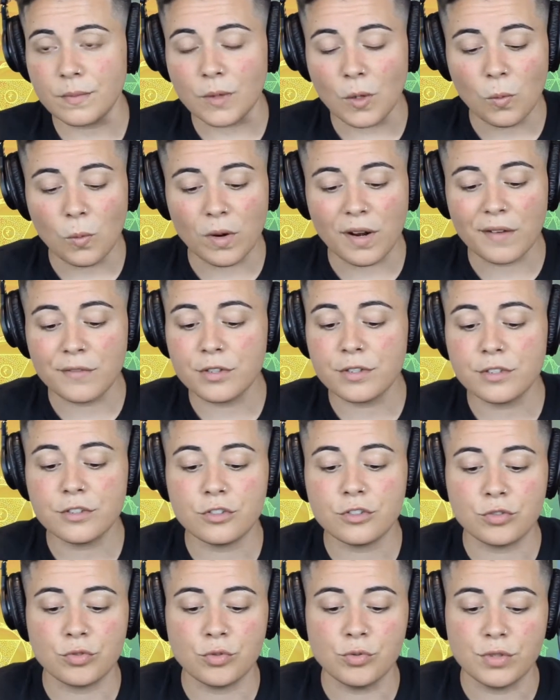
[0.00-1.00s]
Whatever this
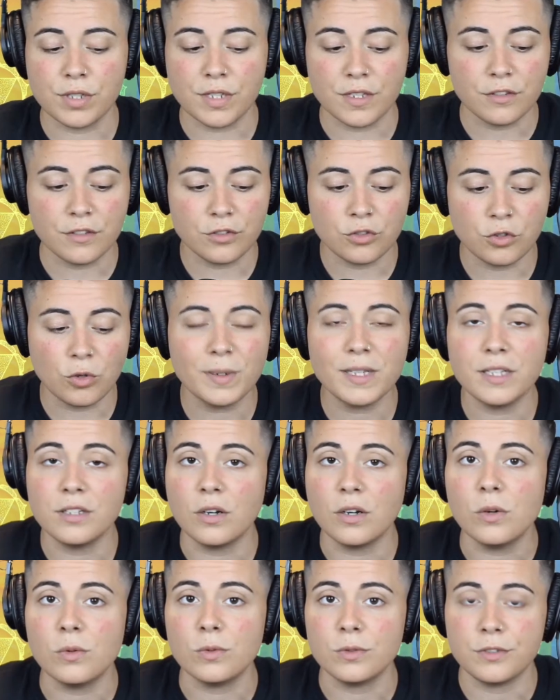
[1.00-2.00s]
truth is, nobody
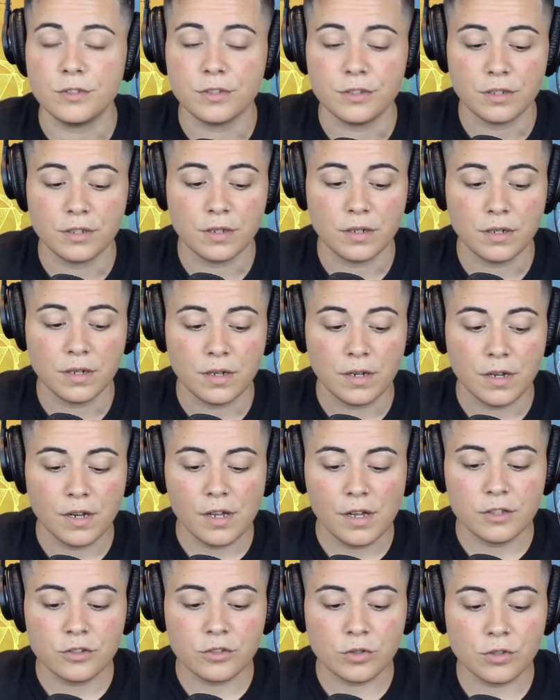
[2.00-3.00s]
knows.
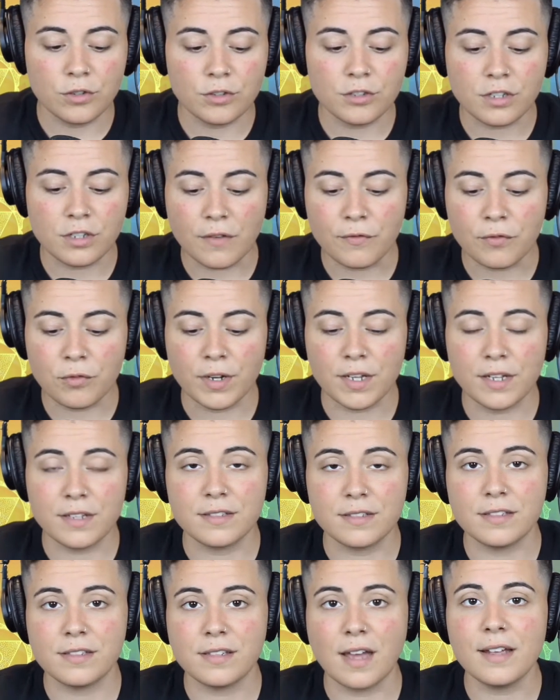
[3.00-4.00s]
So you're suffering
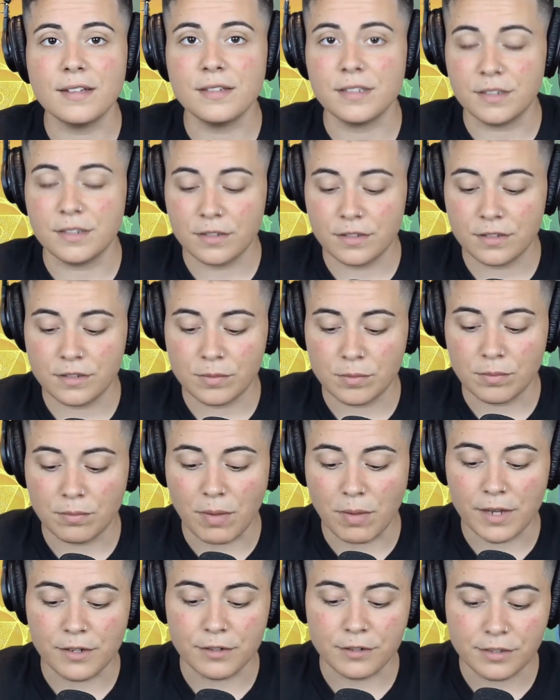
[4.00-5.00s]
in silence
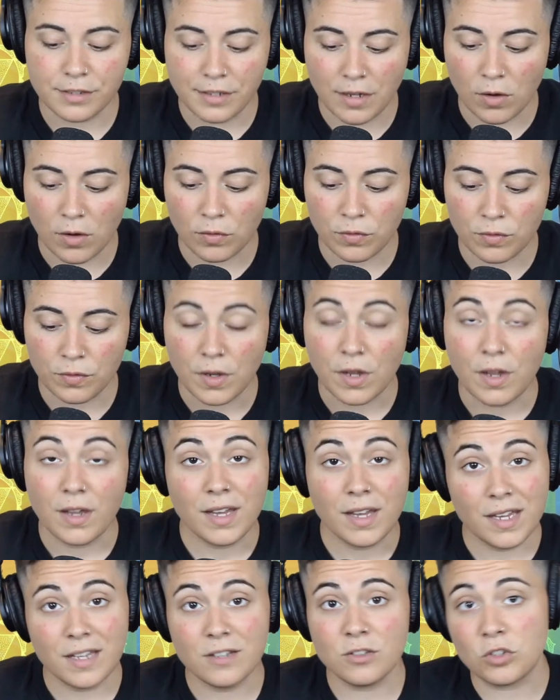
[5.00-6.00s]
by yourself
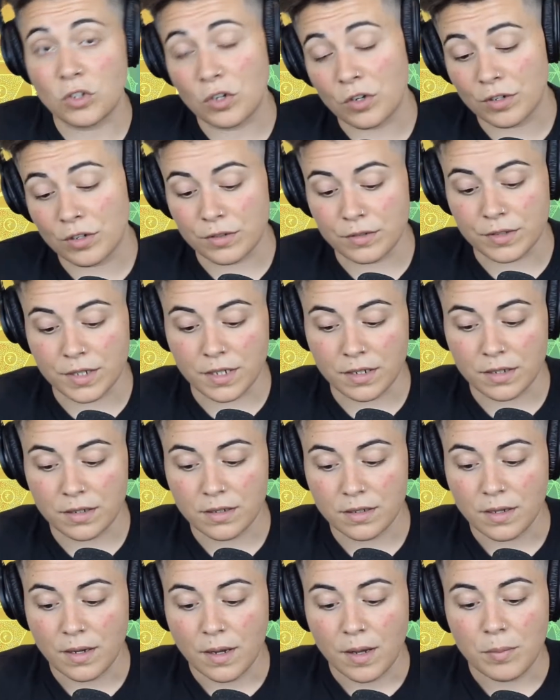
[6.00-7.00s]
internally,
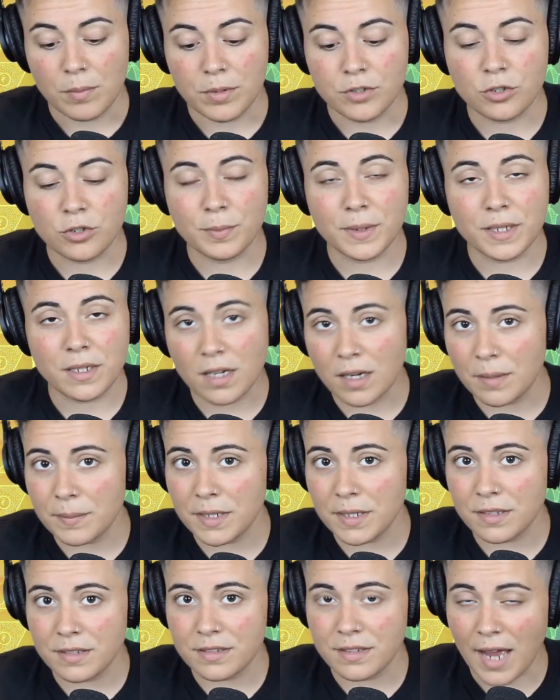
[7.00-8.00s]
but you're
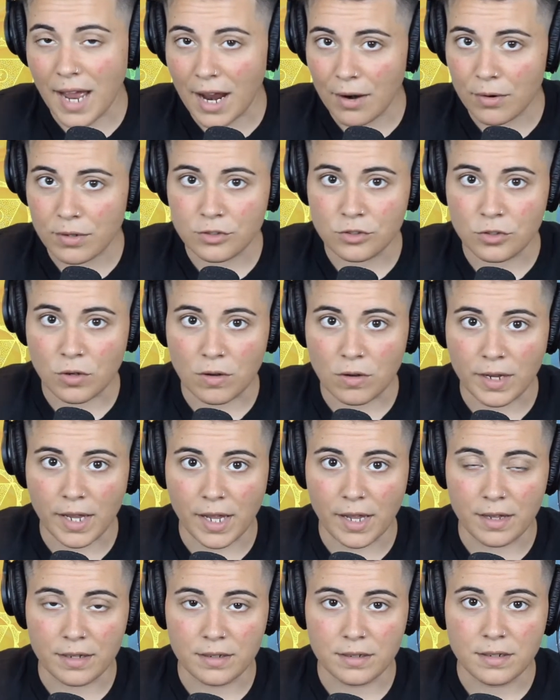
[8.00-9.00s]
becoming this aerosol
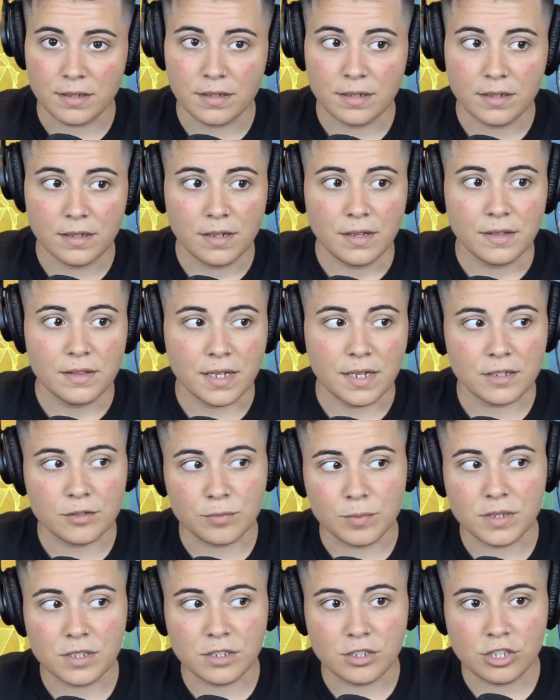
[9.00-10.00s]
can that has
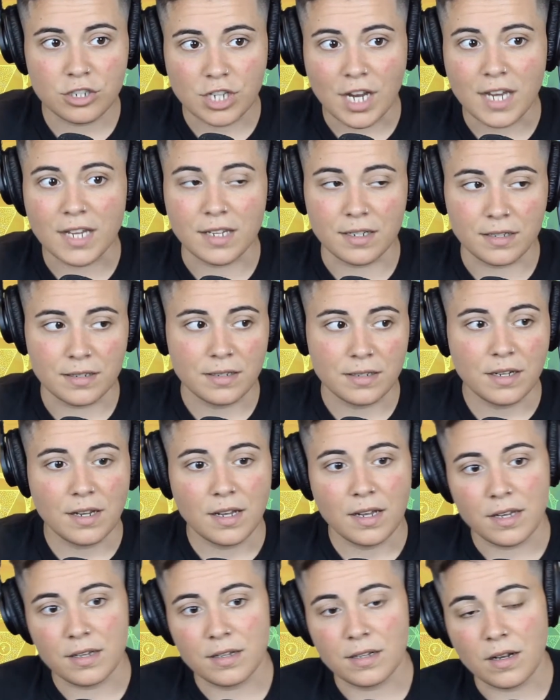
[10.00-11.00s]
been shaken
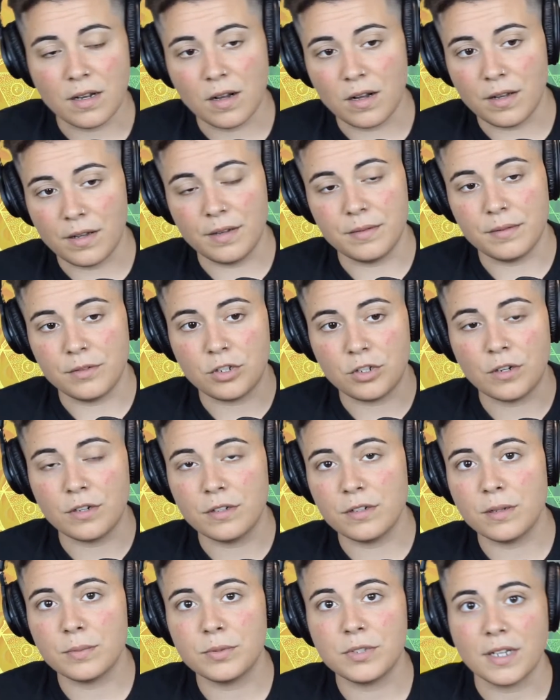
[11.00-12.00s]
and
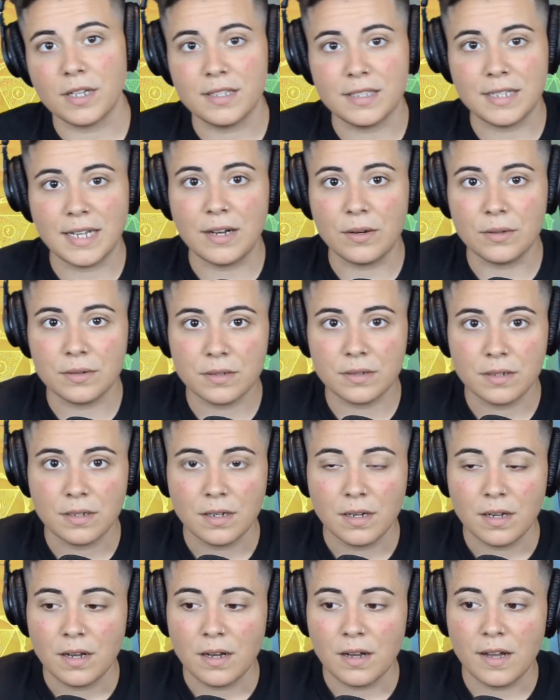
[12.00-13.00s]
turned upside down.
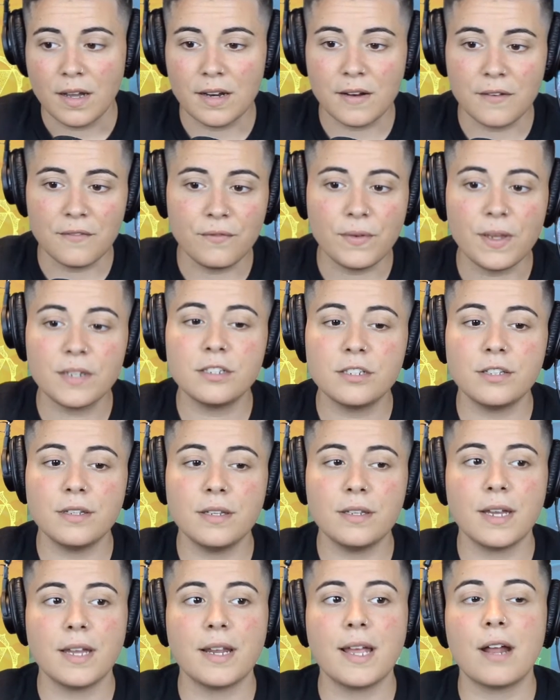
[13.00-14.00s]
And
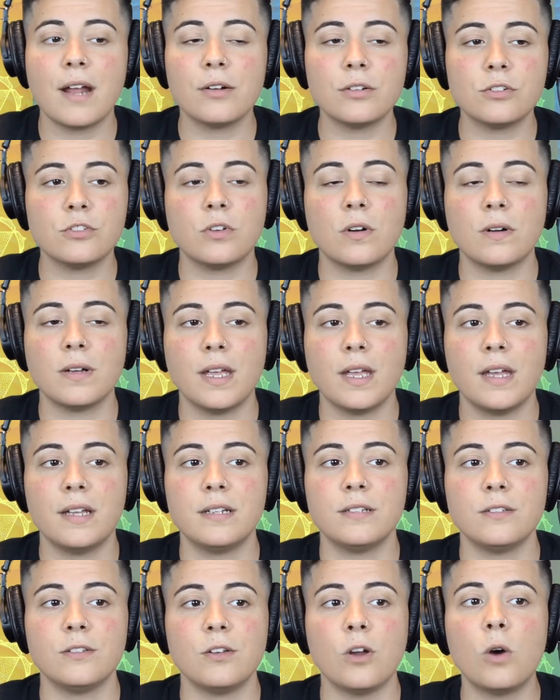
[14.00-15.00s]
eventually that aerosol can
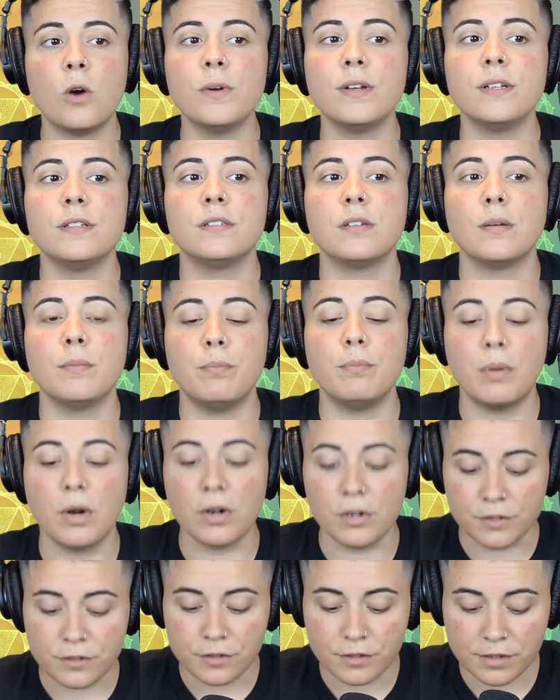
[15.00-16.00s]
is going to
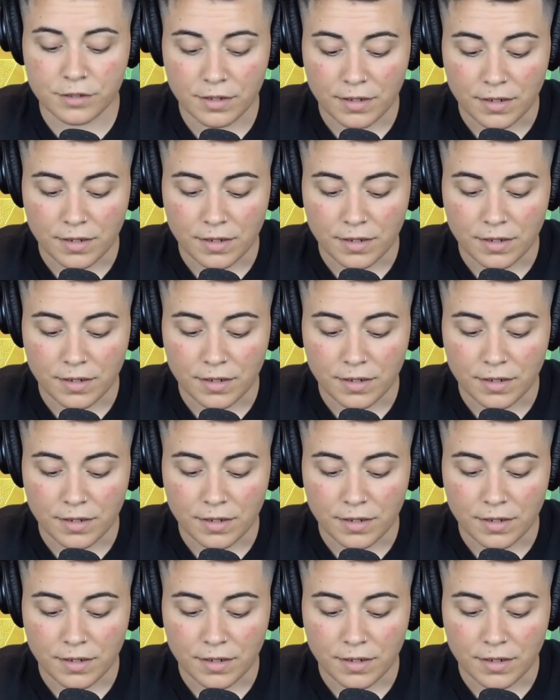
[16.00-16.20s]
burst.